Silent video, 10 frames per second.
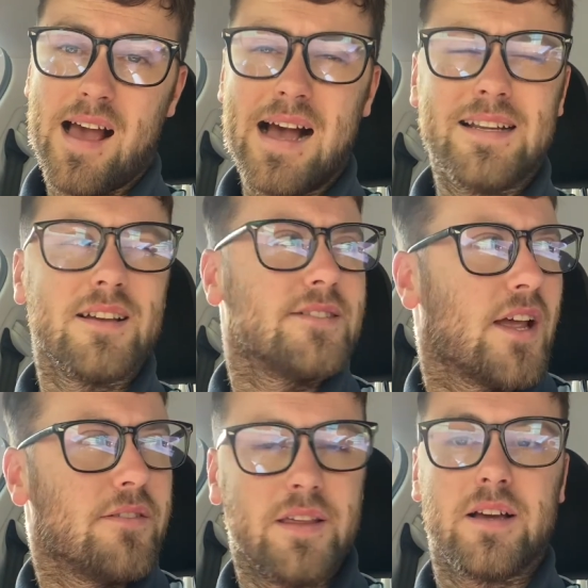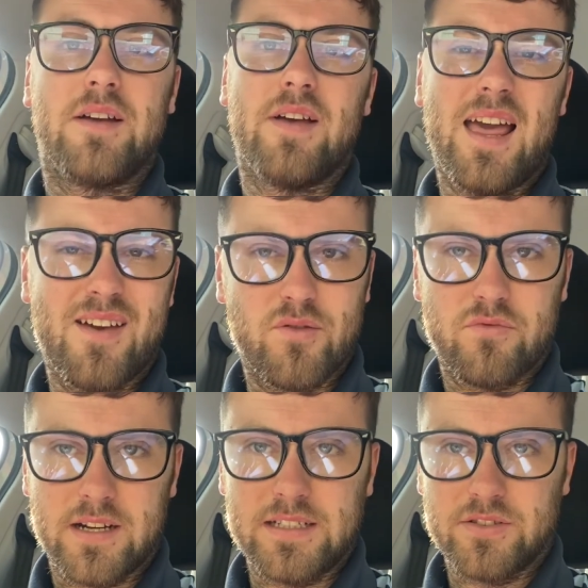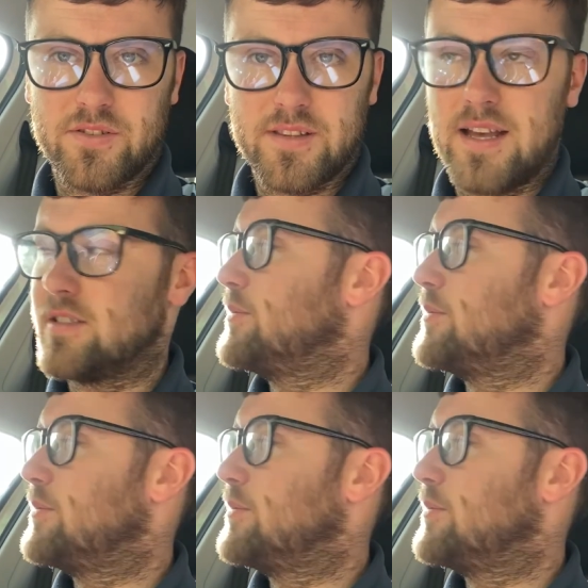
and I don't think I've ever really done that, to